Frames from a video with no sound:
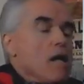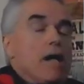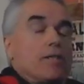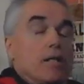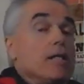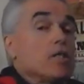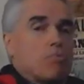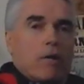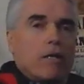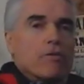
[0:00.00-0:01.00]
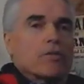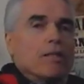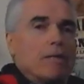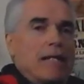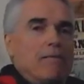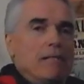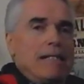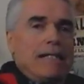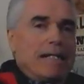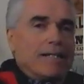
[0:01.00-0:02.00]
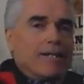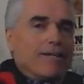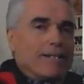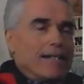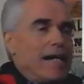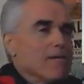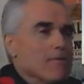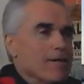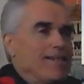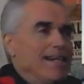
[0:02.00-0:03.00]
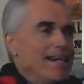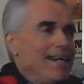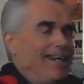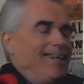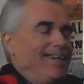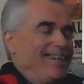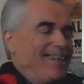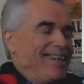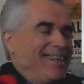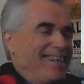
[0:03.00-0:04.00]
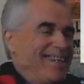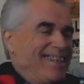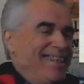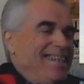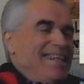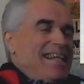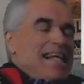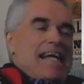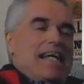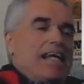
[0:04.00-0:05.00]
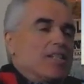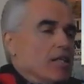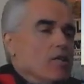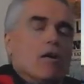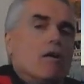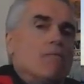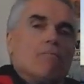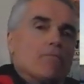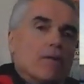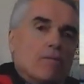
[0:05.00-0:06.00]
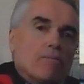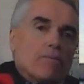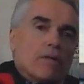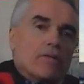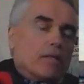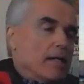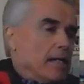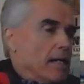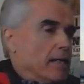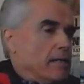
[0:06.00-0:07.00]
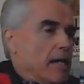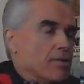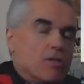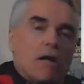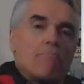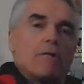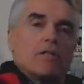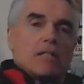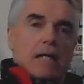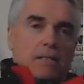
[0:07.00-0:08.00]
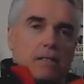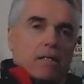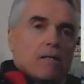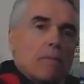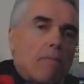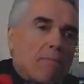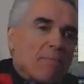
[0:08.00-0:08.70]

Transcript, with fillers: I said, any sprinklers going to be coming on out there and a timer tonight? And they said, no, no, nothing tonight like that. So I pitched out there,